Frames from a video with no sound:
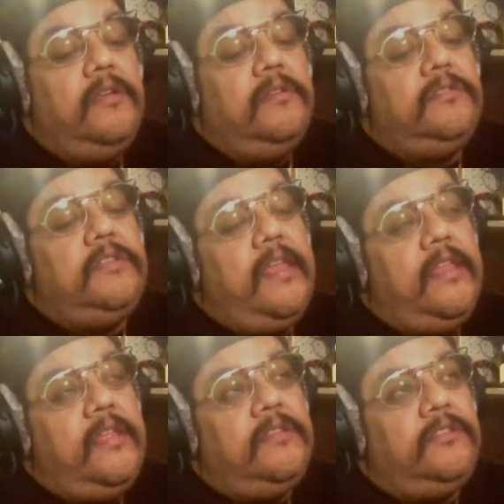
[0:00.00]
set
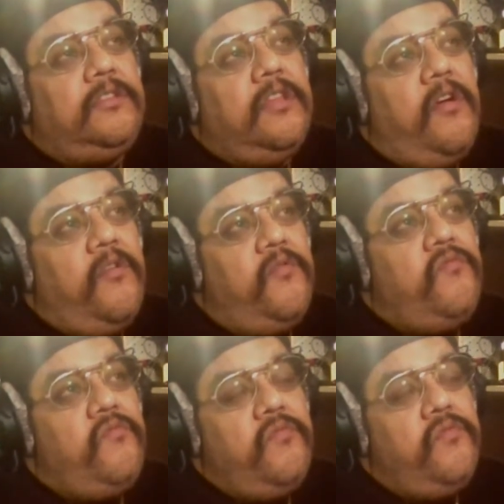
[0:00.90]
in
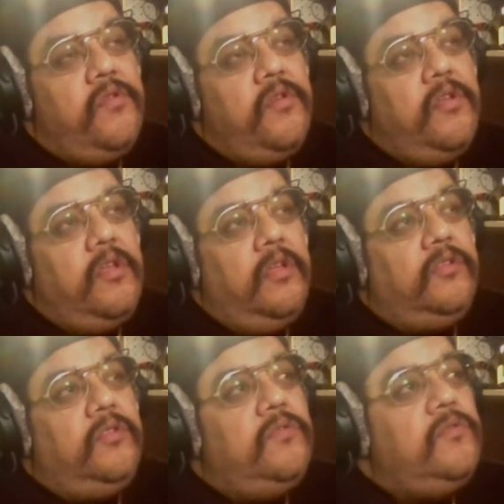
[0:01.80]
stone?
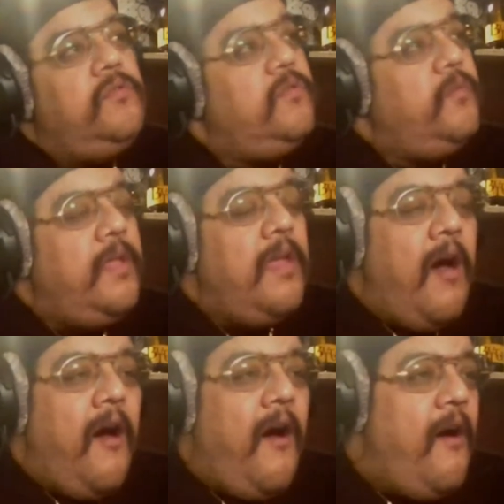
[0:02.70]
Do we
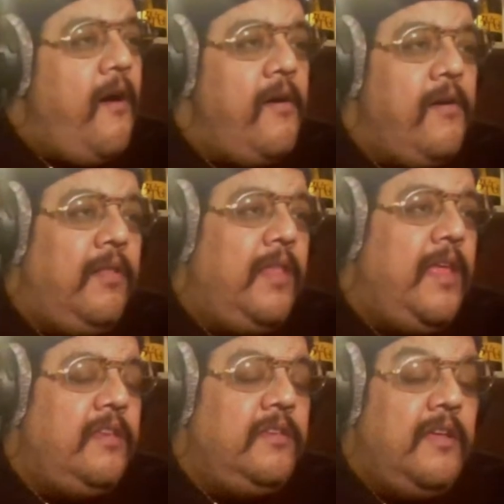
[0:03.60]
all
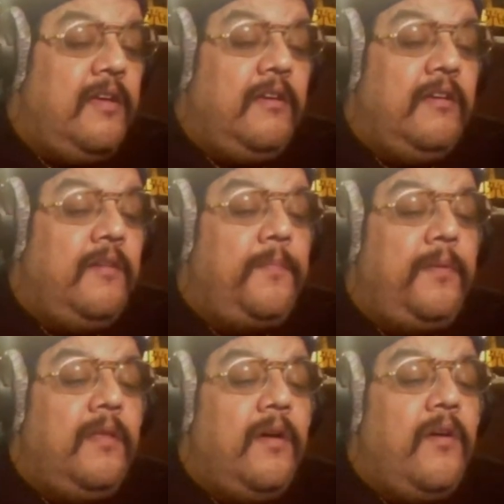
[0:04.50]
end up
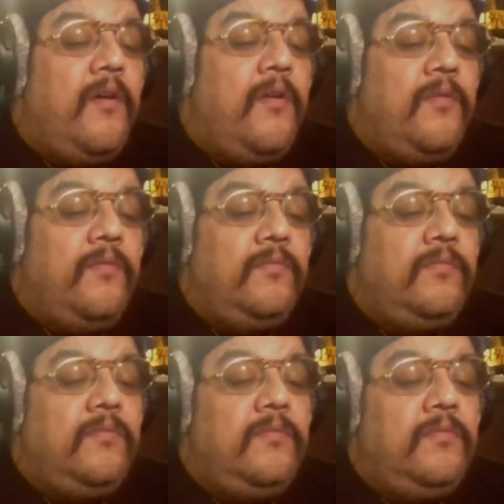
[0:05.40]

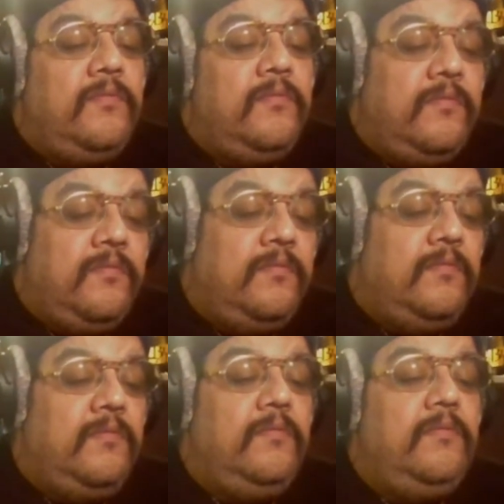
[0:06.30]

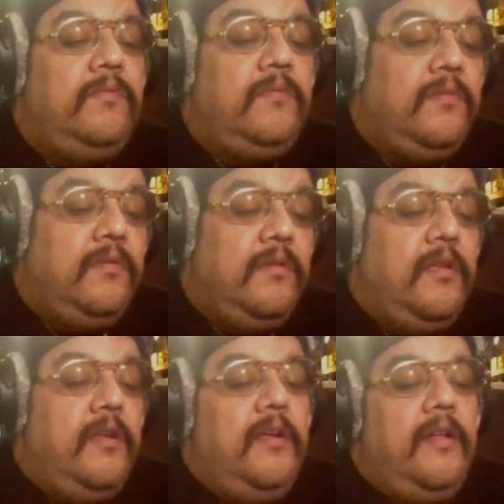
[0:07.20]
alone?
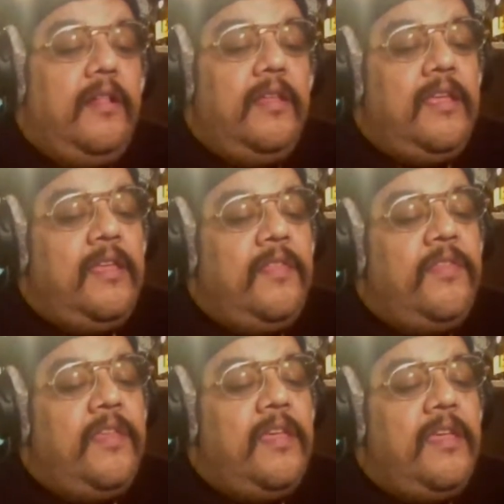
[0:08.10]
In
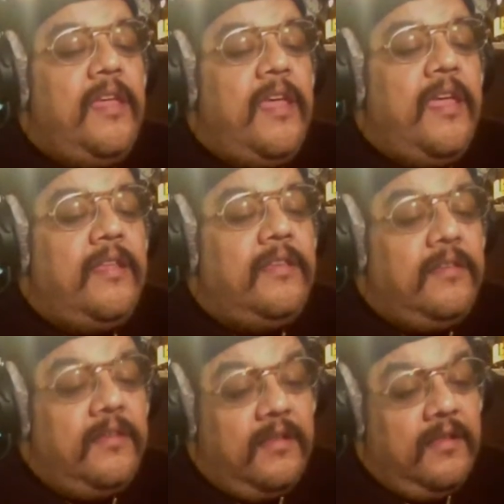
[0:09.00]
the
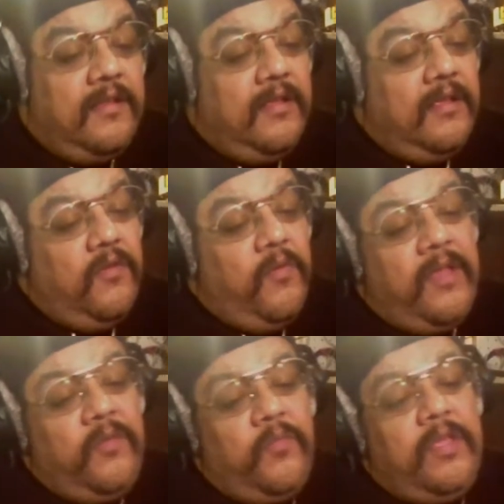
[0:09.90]
end,
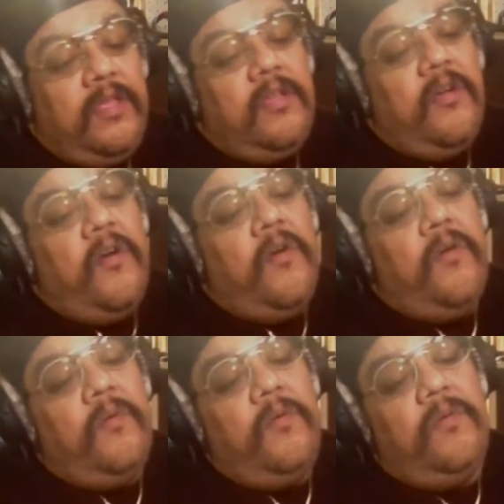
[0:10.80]
when we
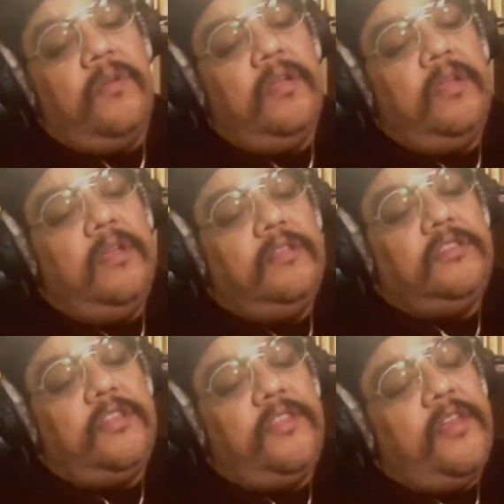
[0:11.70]
go
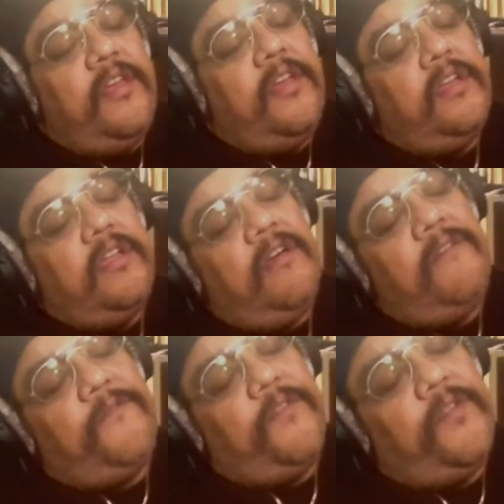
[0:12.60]
to the
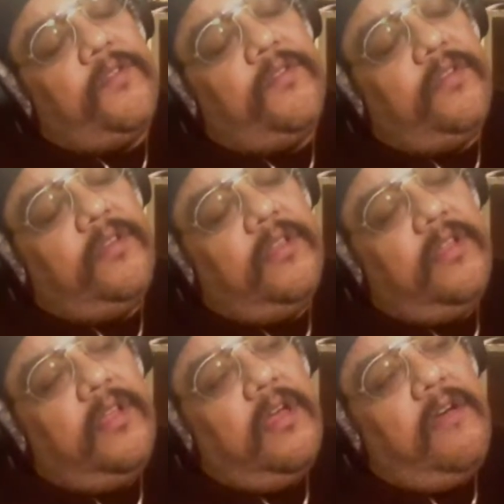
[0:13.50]
comfort
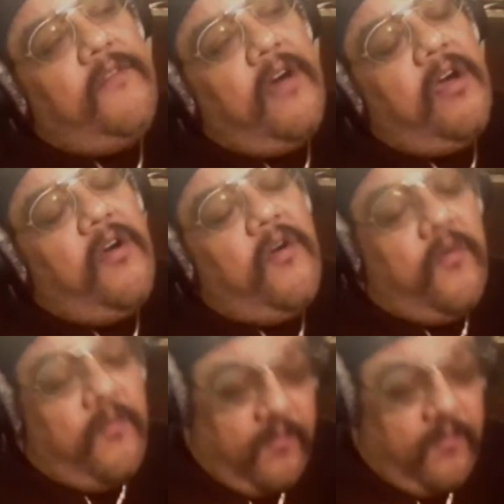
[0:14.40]
of our home,